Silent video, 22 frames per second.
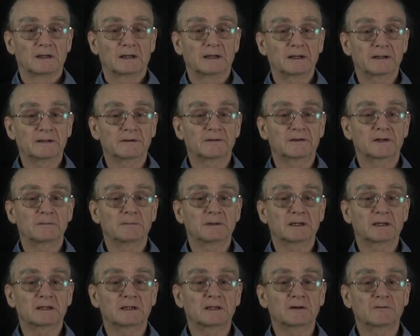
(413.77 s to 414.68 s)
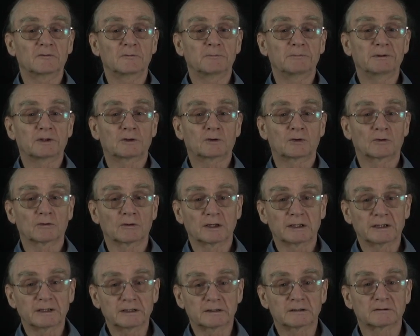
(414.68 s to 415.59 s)
And they may even be
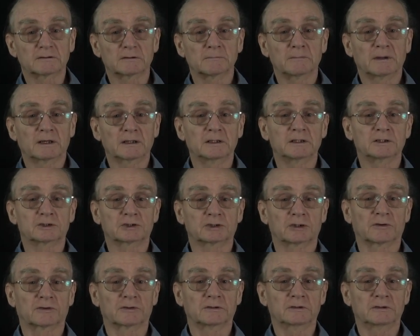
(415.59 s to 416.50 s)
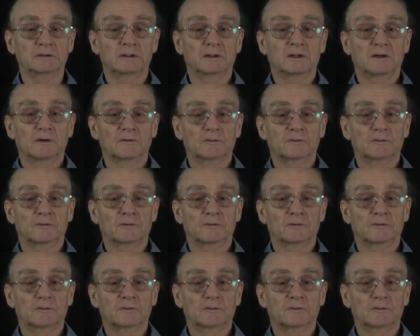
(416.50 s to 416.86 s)
correlated among each other.